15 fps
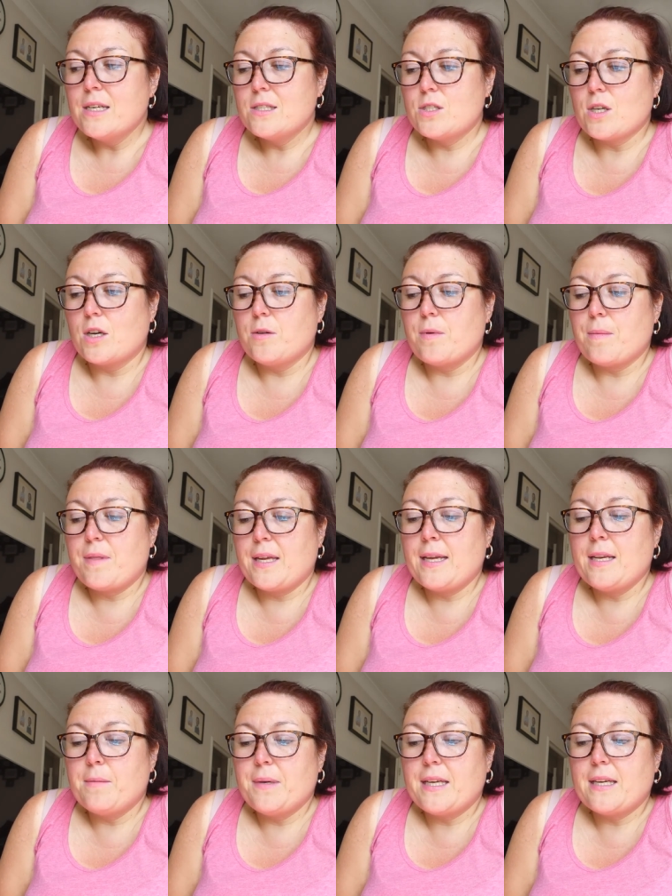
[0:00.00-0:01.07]
So I'm
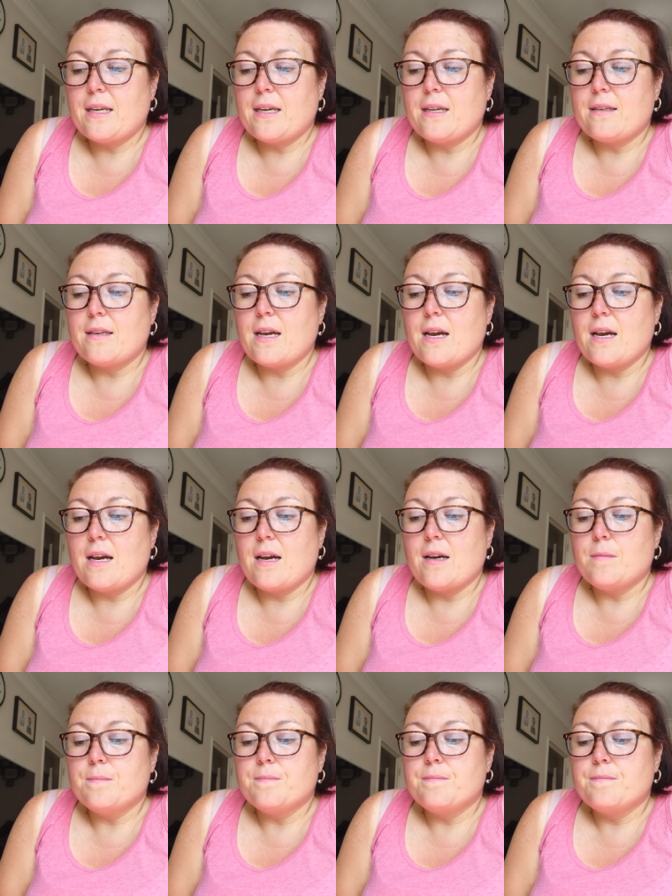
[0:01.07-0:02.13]
thinking of making
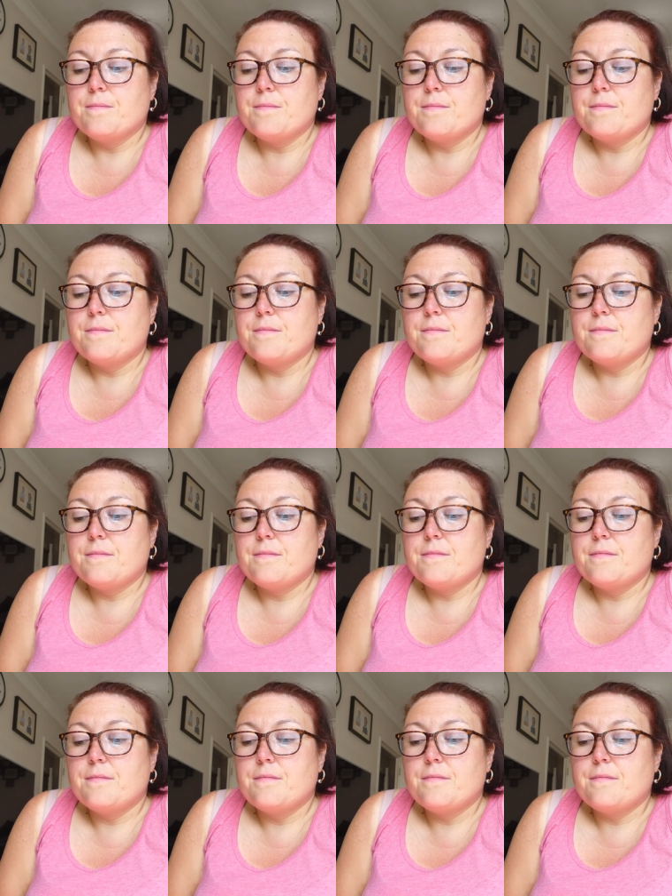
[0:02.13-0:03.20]
um,
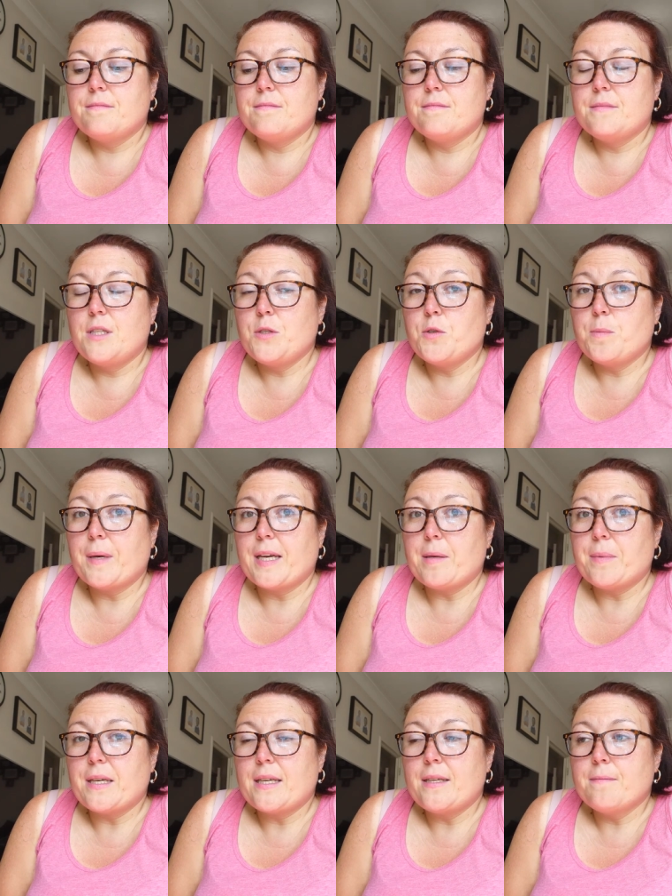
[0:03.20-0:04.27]
the new
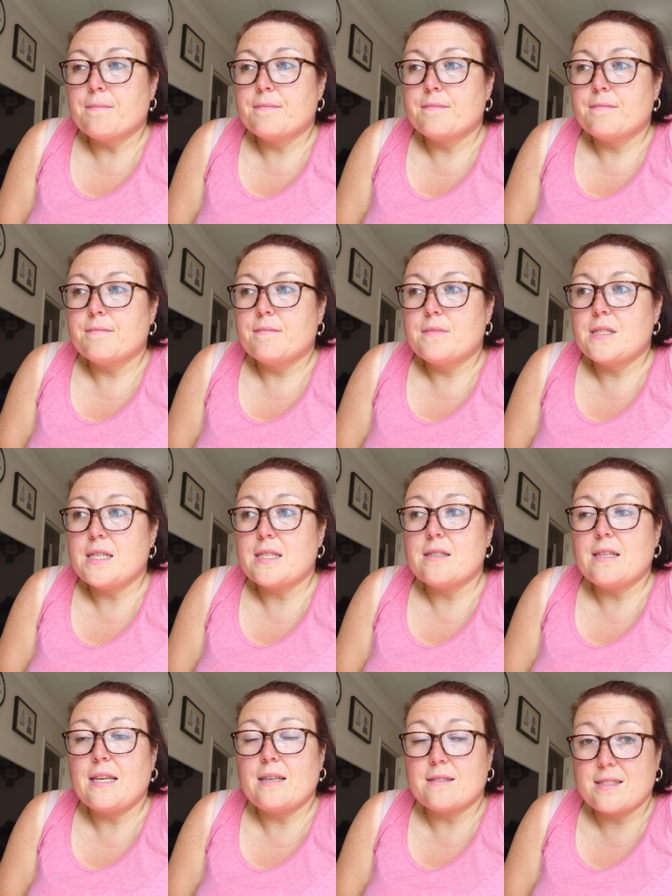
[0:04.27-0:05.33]
baby,
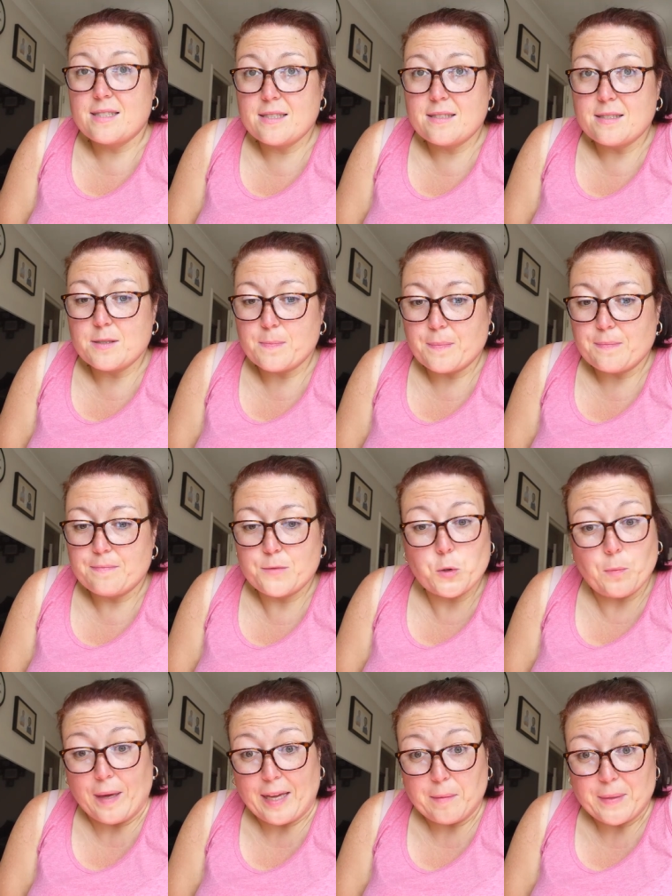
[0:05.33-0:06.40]
sis Ian's sister's
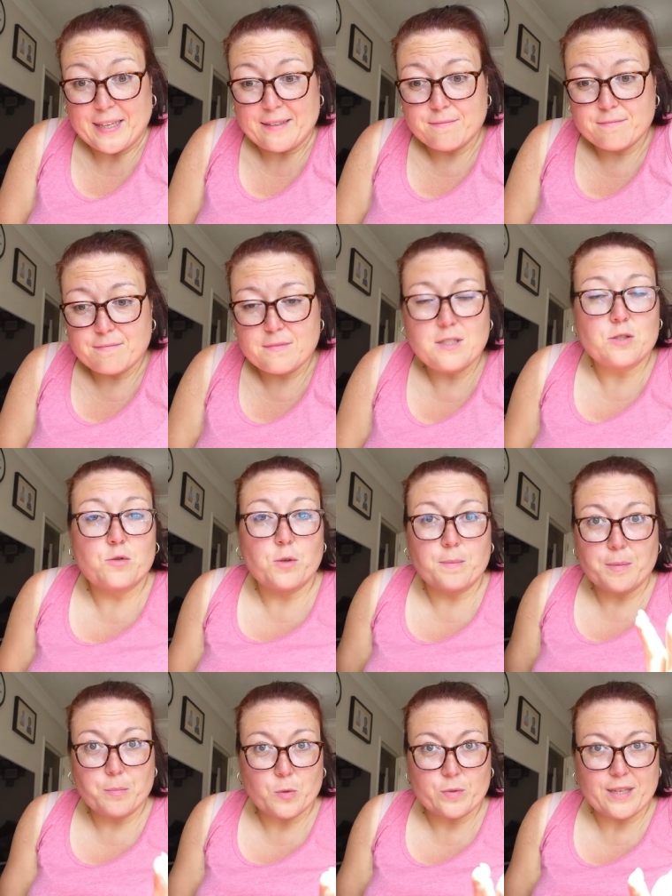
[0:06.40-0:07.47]
new baby that's
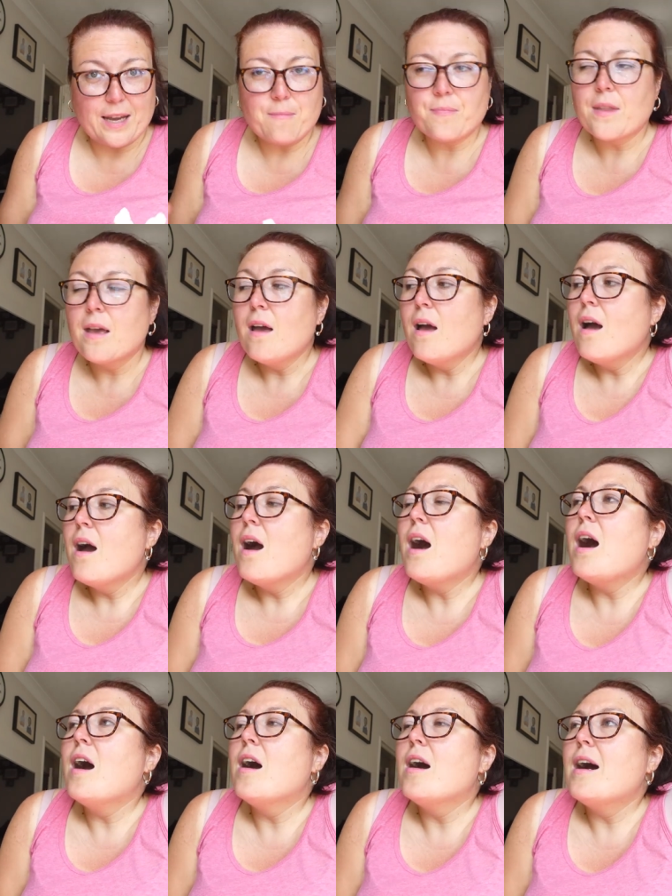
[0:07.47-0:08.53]
not been born yet,
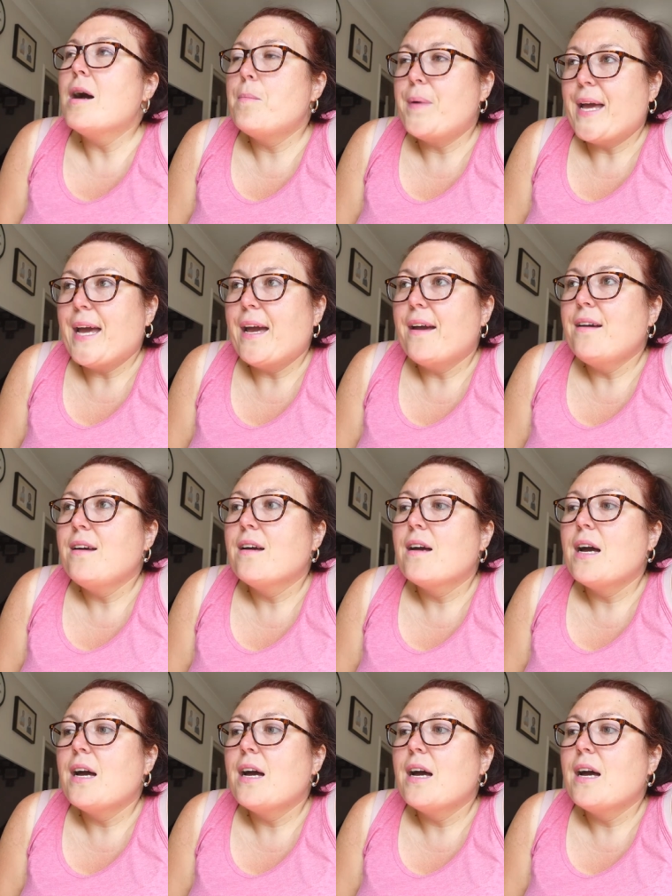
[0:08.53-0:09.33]
uh, a bear